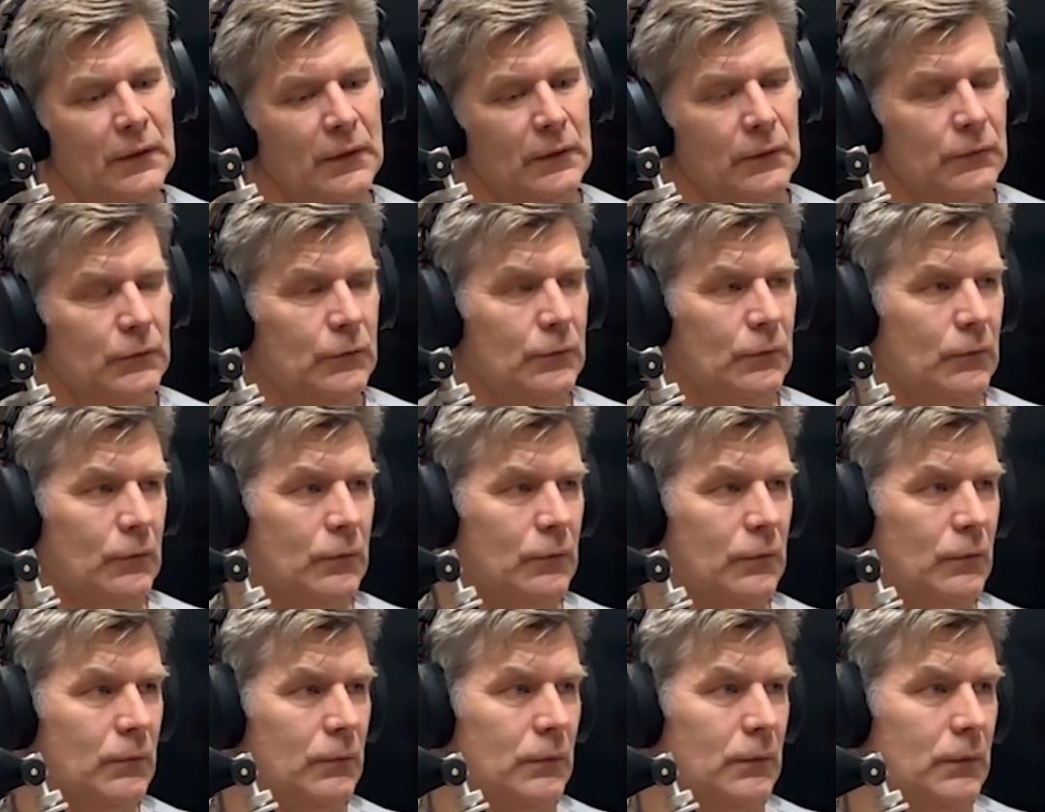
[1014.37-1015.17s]

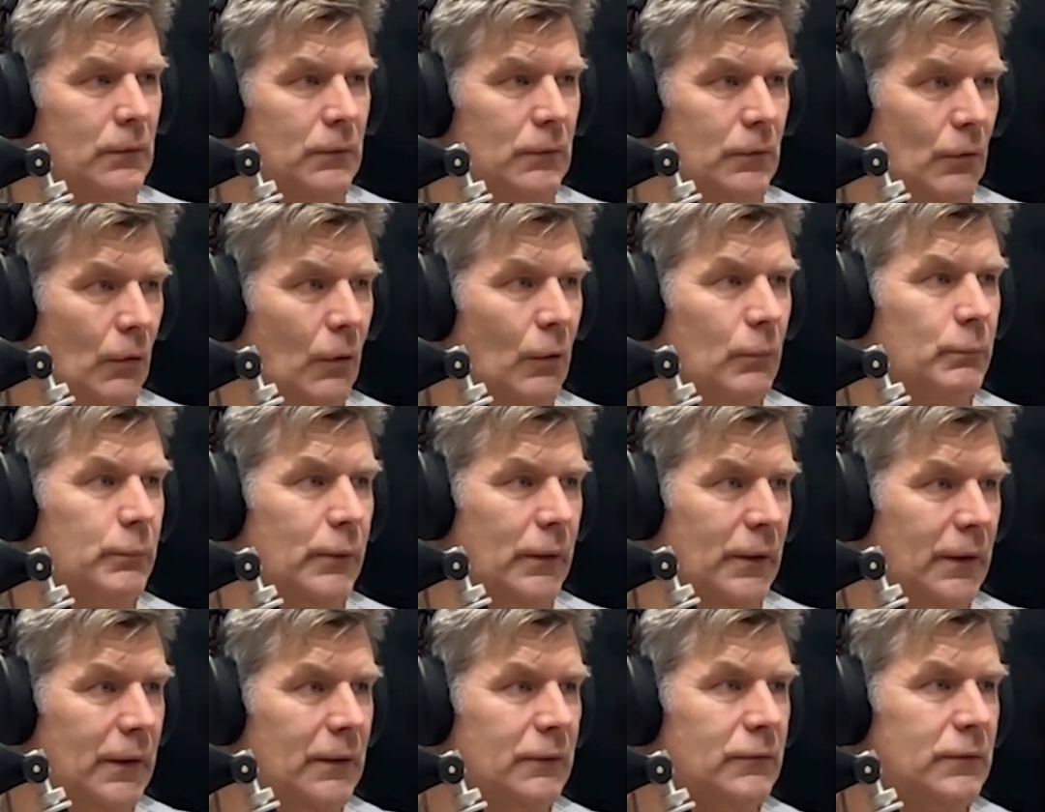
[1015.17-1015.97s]
your
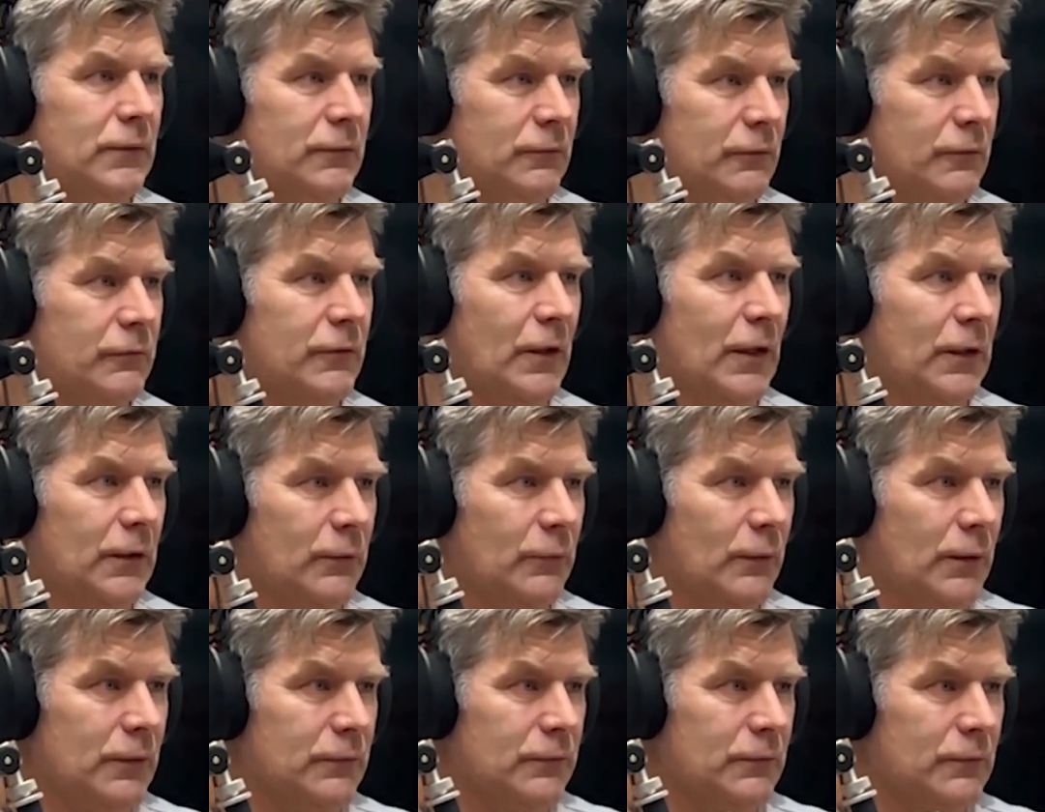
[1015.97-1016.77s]
comprehensive
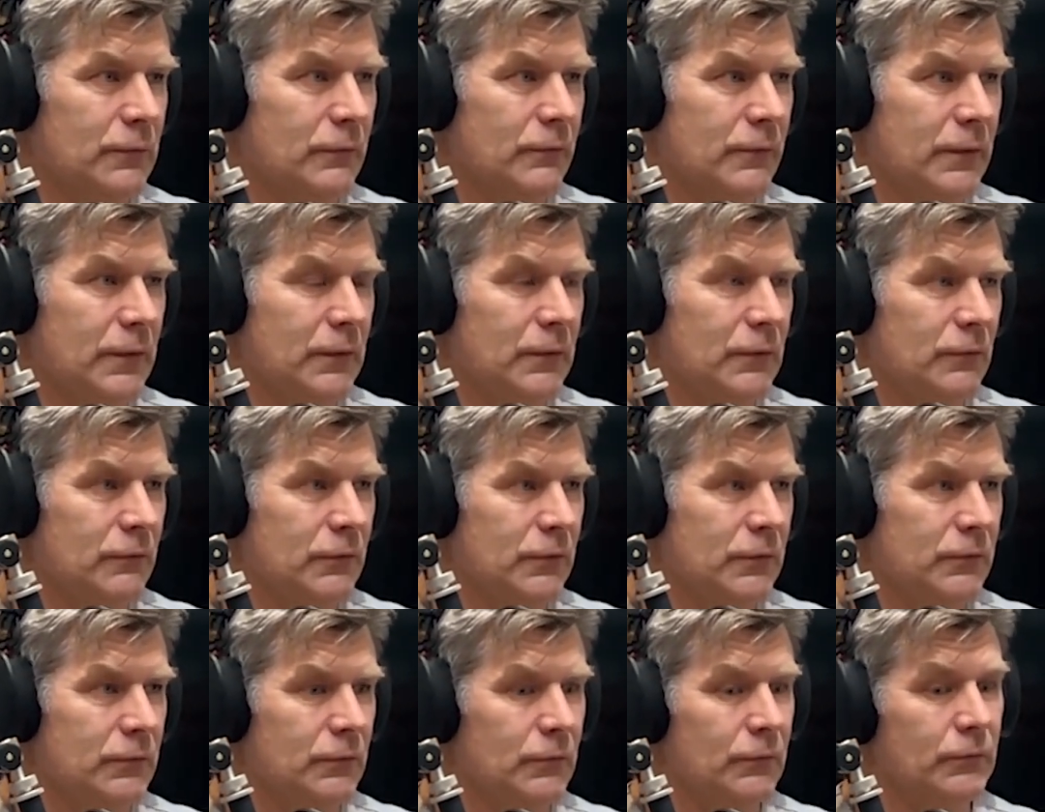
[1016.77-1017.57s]
evaluation of the
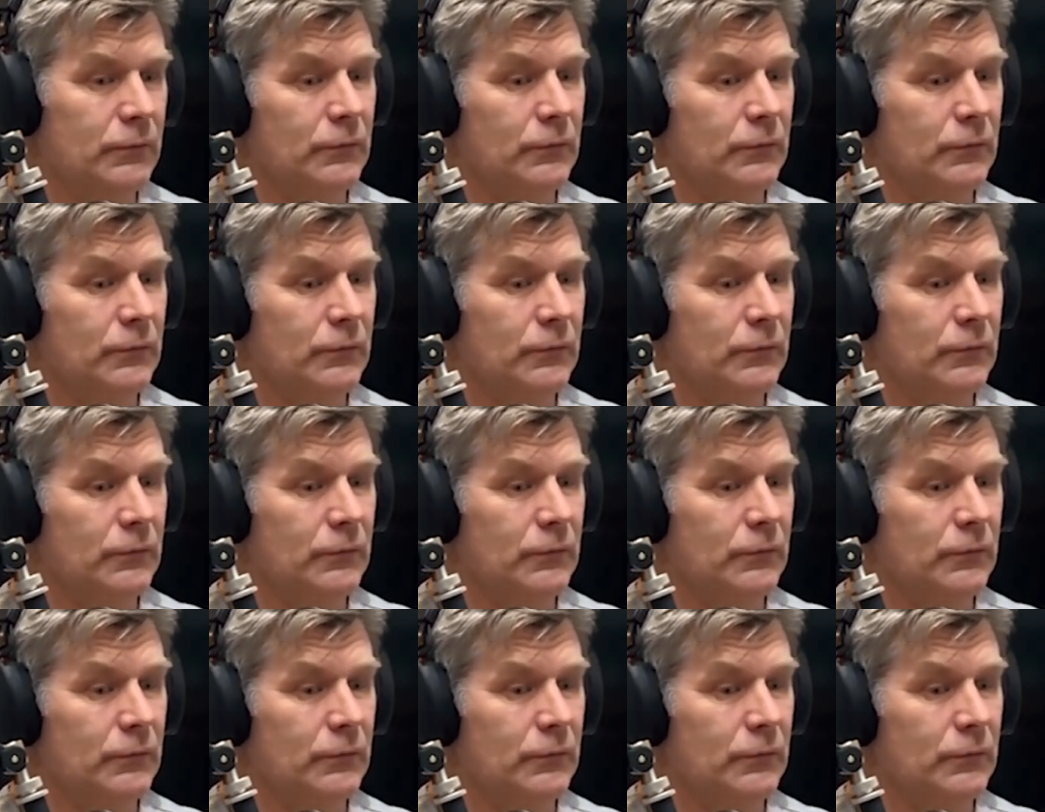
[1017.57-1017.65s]
individual,